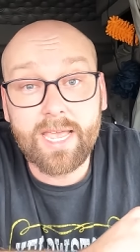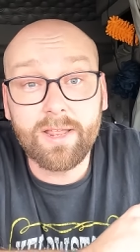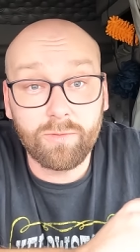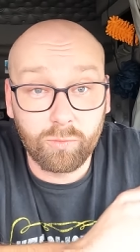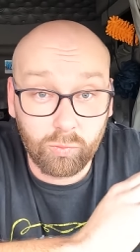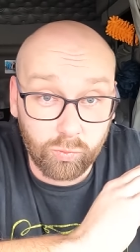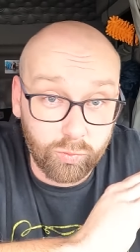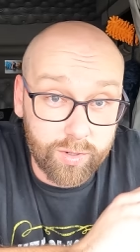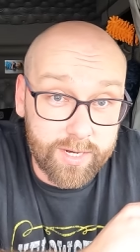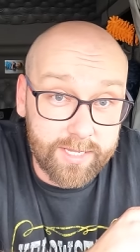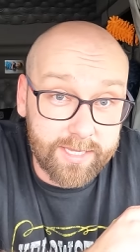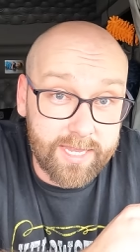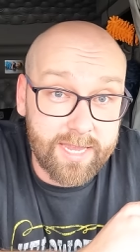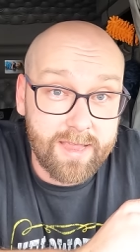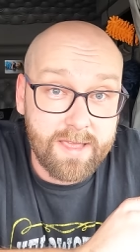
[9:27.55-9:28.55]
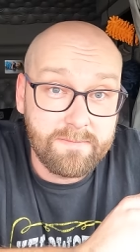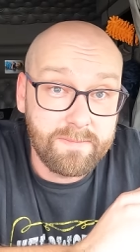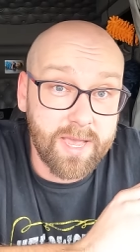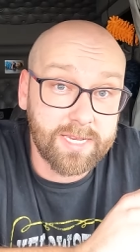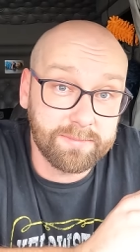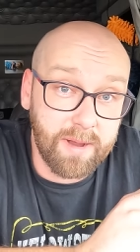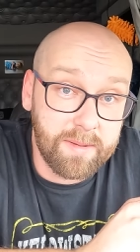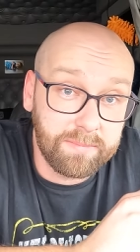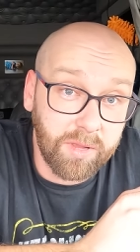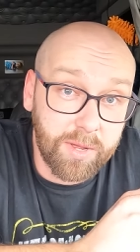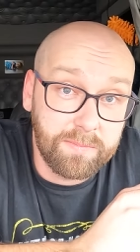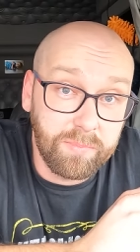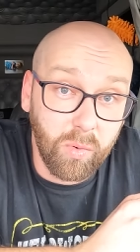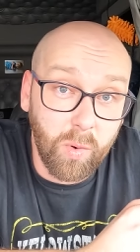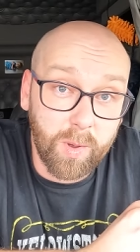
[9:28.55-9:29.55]
it really makes my
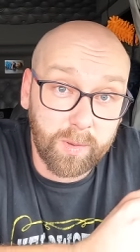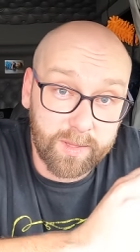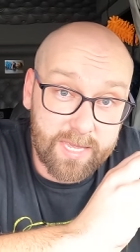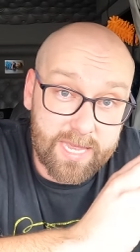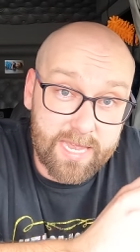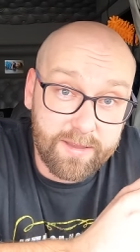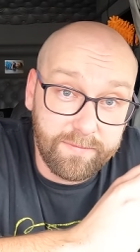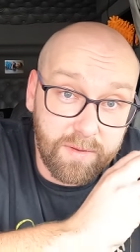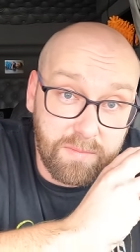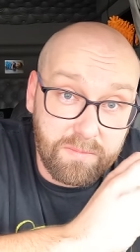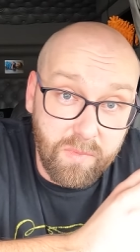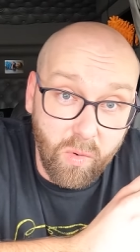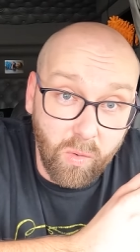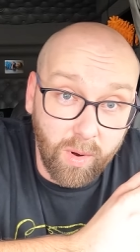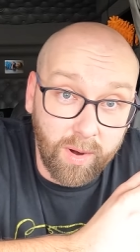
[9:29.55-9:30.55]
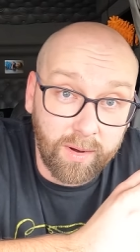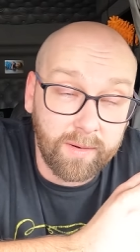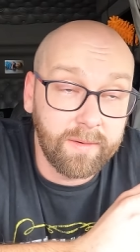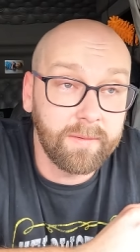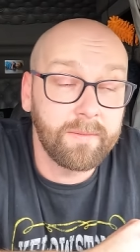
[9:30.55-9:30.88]
blood boil even more.